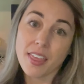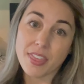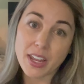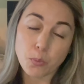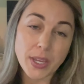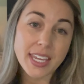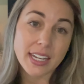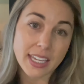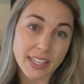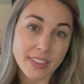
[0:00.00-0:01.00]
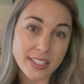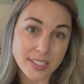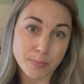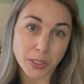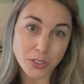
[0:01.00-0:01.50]
then we can get
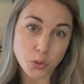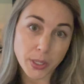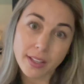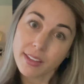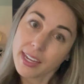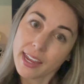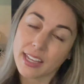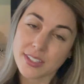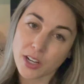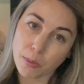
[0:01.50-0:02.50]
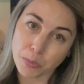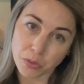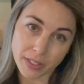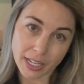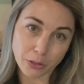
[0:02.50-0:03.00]
this booked quickly and start
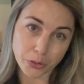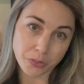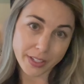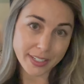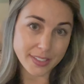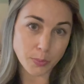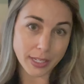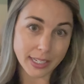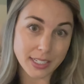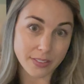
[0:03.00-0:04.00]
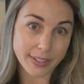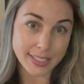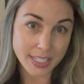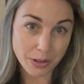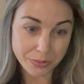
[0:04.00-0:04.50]
moving and grooving so we can get to the fun
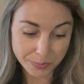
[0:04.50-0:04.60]
stuff.